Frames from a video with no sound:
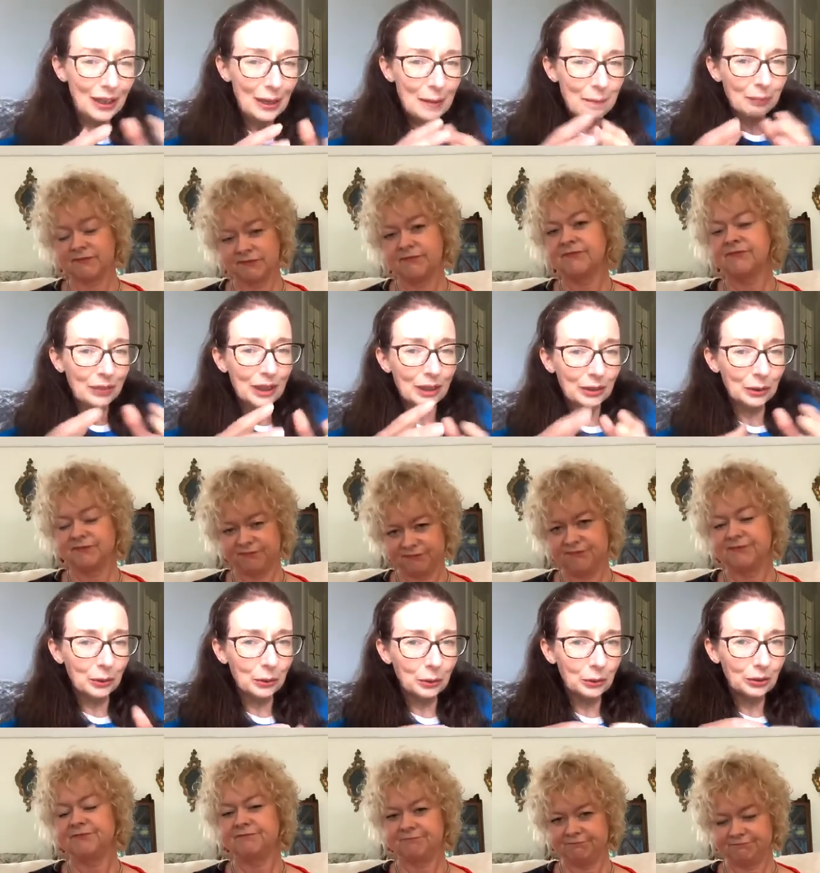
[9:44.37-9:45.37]
Speaker 1: you
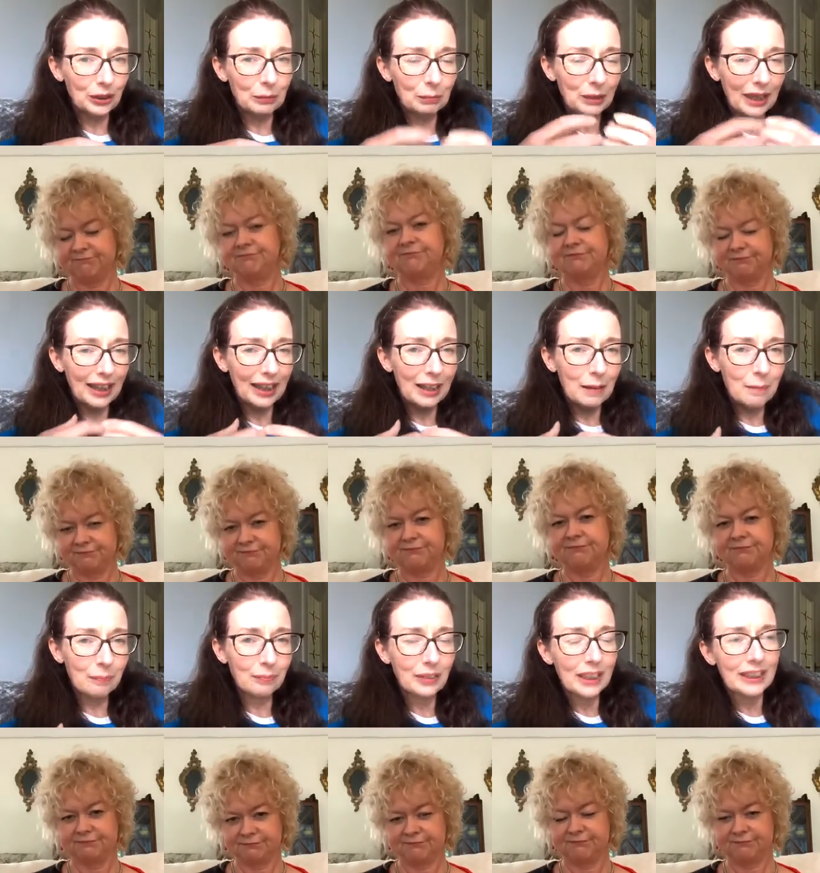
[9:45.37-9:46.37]
know, um,
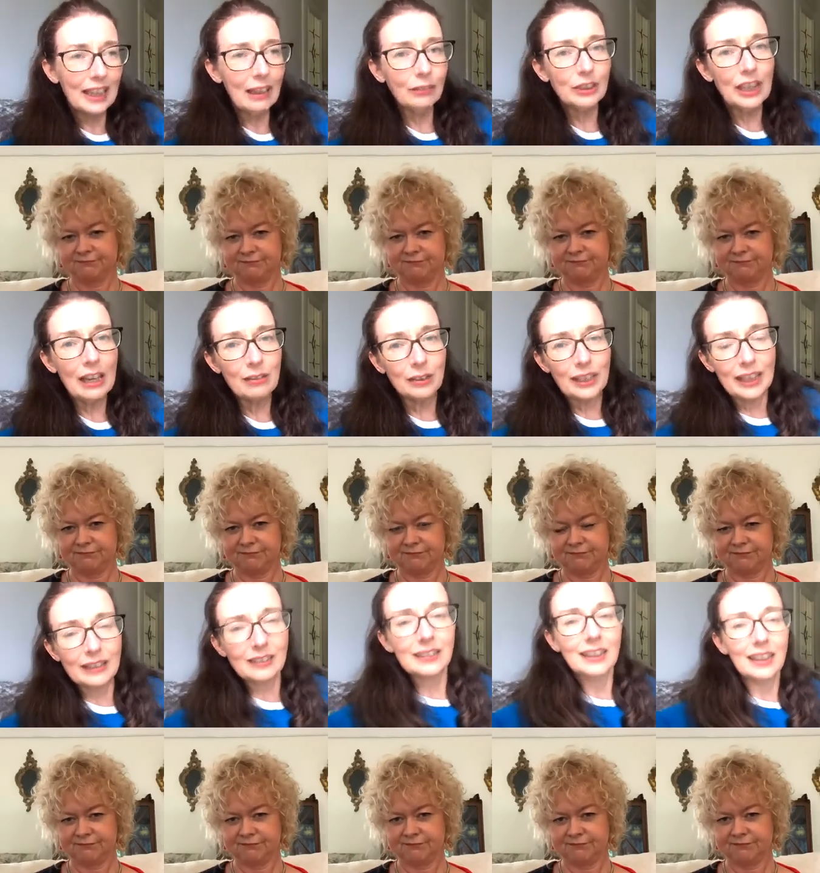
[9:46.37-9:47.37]
you have to have, I guess,
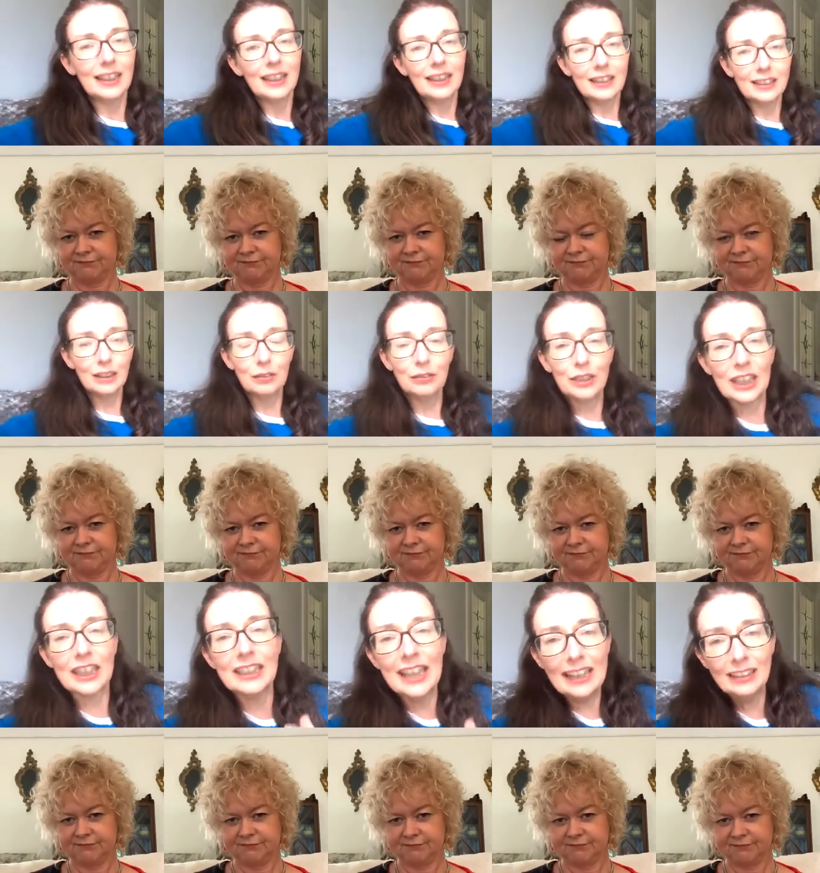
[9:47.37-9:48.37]
the, the, the
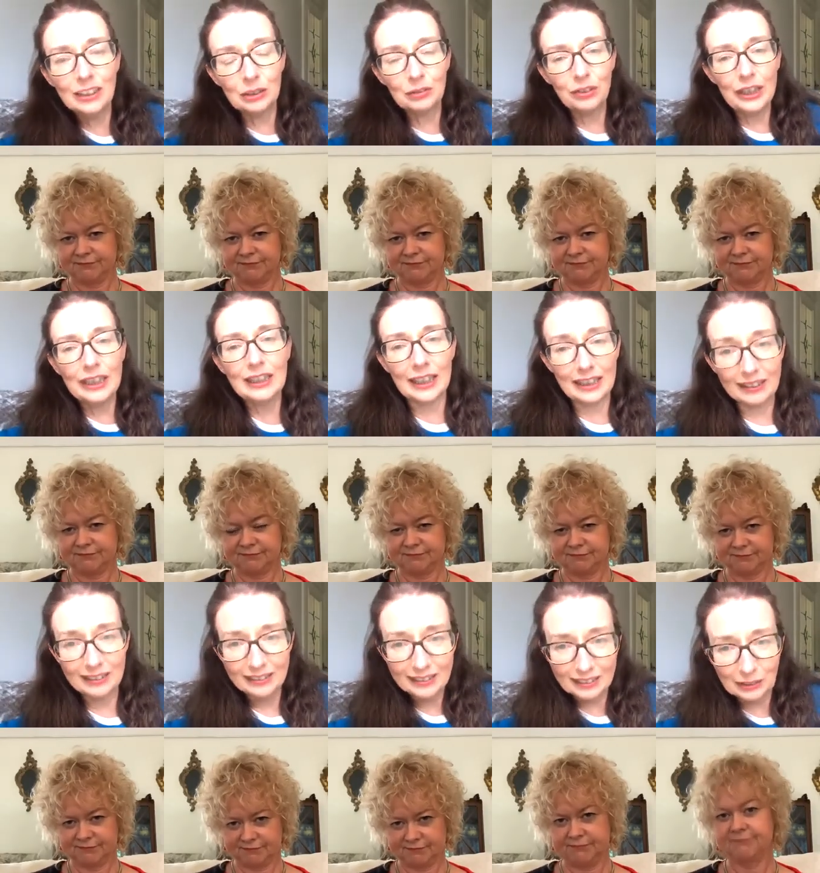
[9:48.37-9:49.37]
connected feeling,
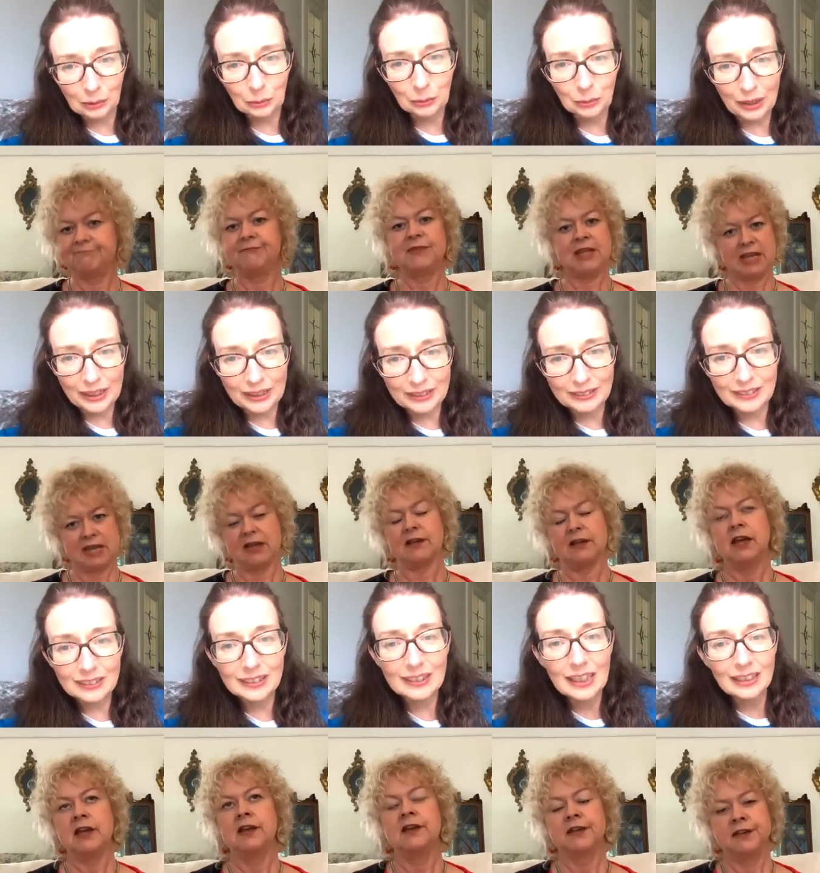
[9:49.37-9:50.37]
you know, and
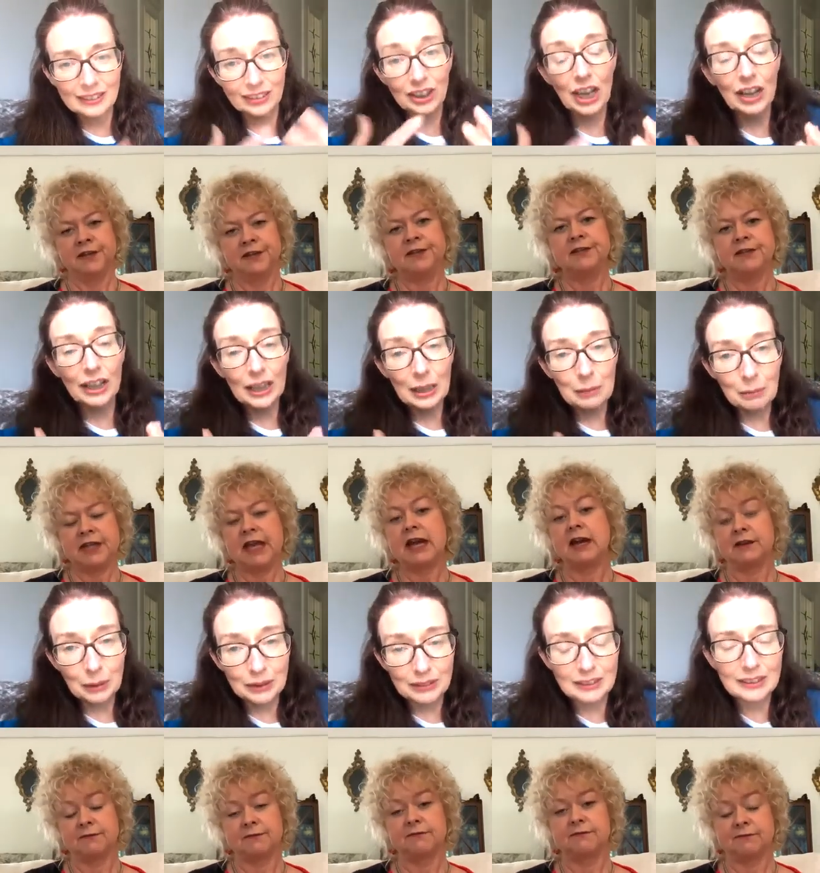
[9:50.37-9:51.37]
Speaker 2: the time. Yeah.
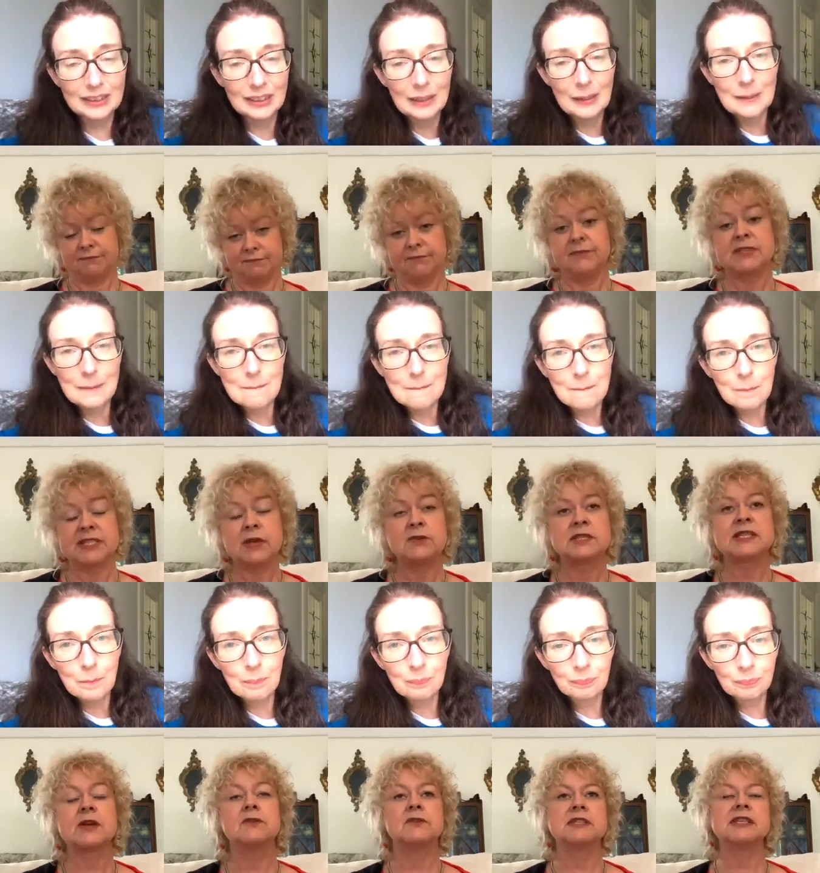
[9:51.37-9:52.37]
So, so,
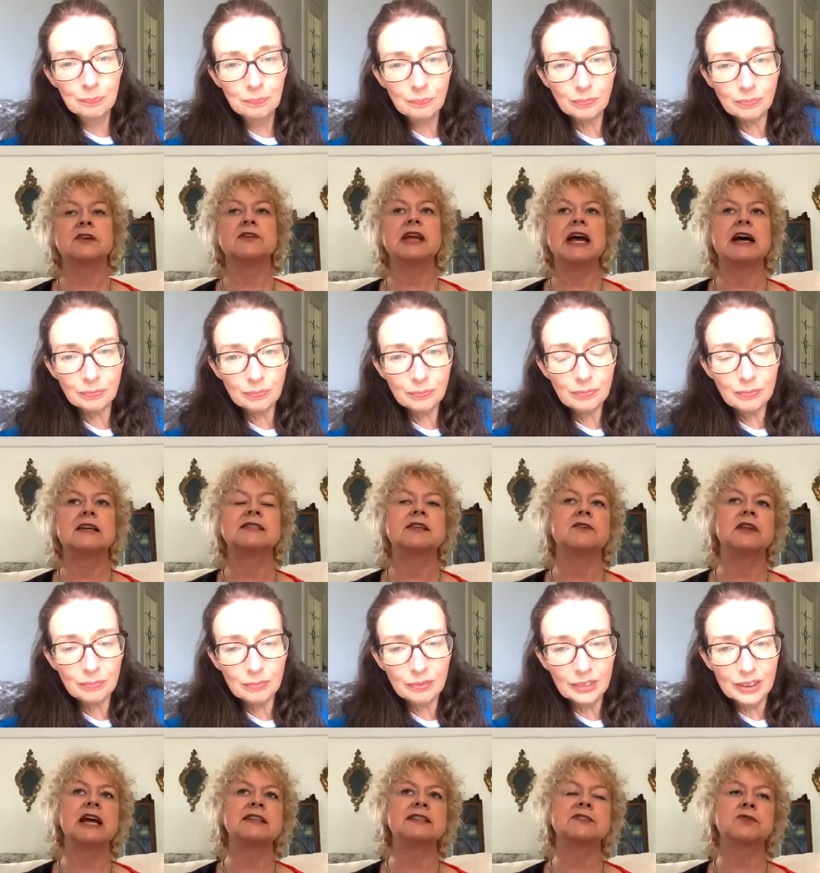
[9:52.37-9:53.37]
so yeah. So let's
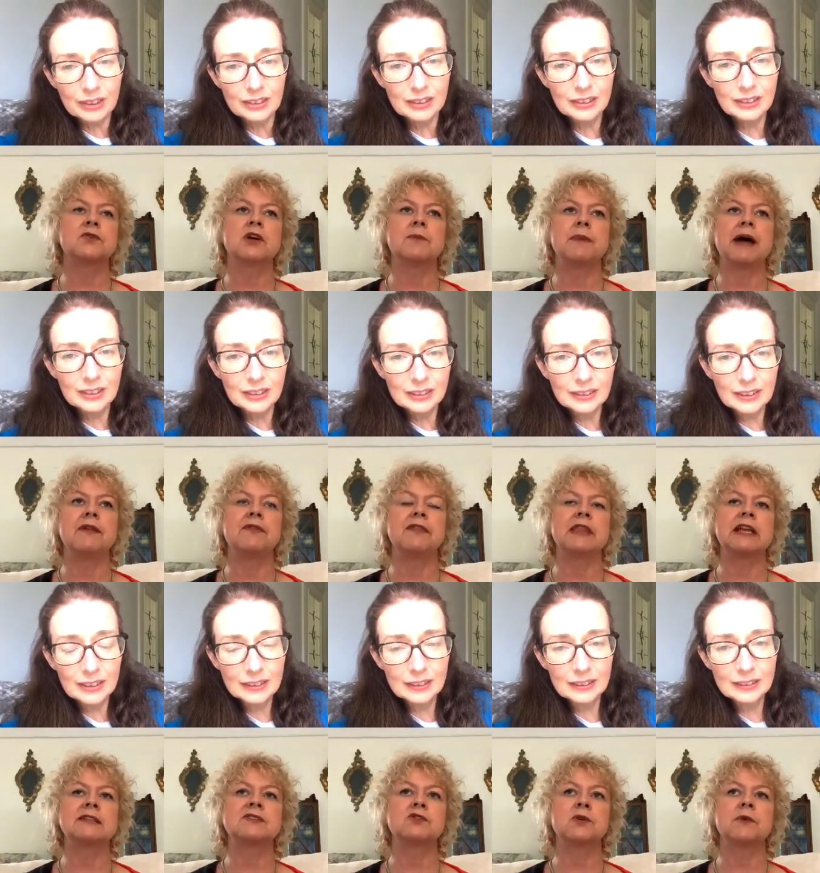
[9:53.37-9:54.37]
talk about let's talk
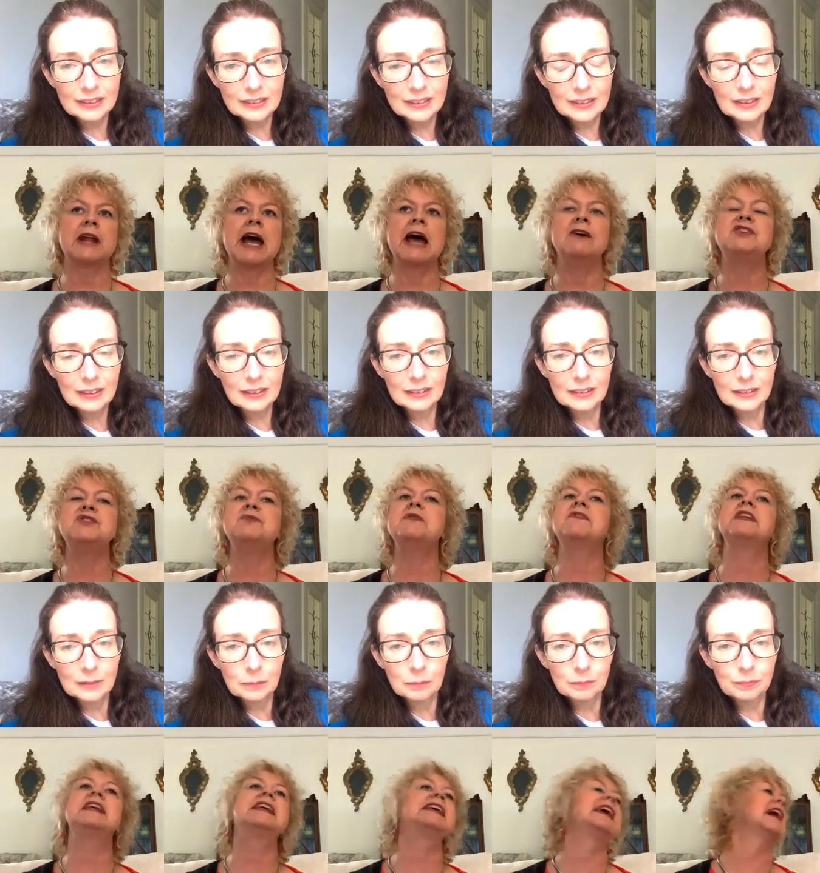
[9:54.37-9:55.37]
about how do you even
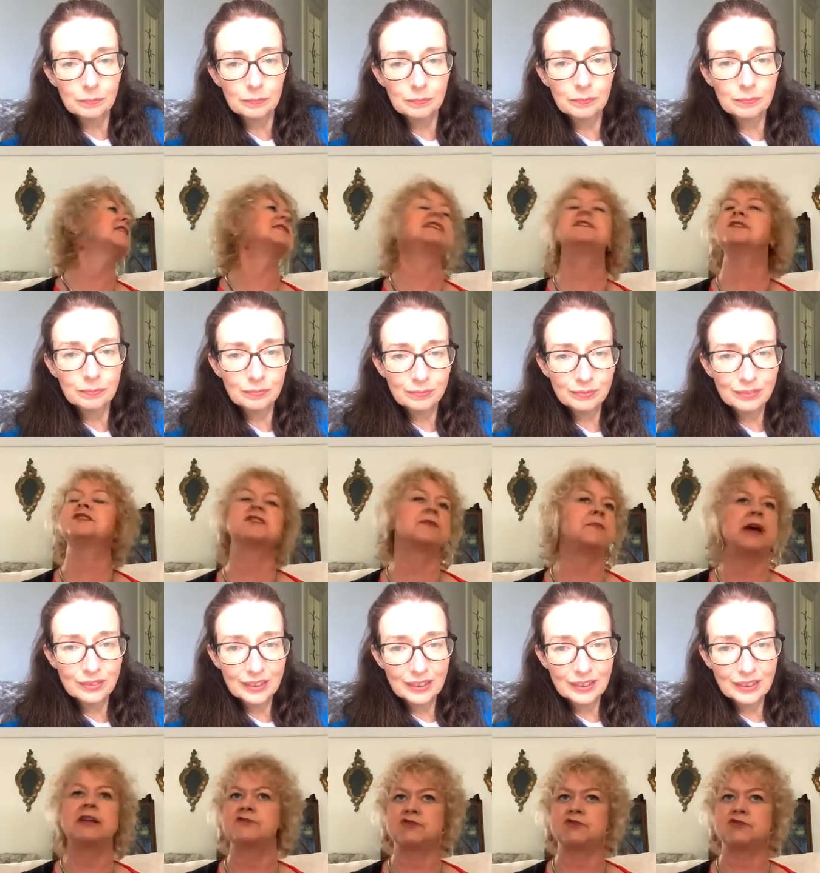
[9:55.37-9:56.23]
get into the bedroom